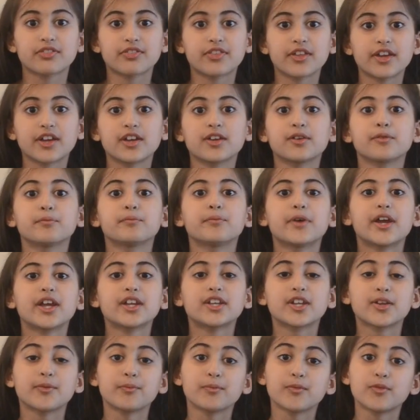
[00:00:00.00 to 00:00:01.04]
they made
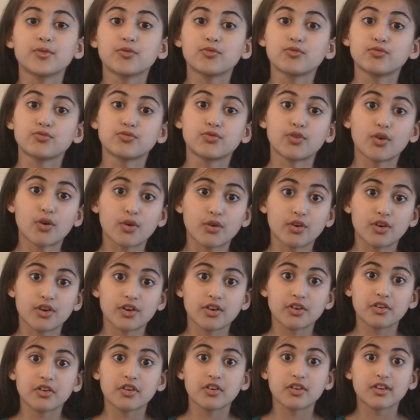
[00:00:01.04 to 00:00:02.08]
him
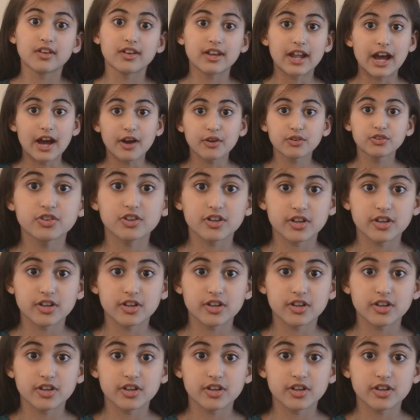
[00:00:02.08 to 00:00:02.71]
roar louder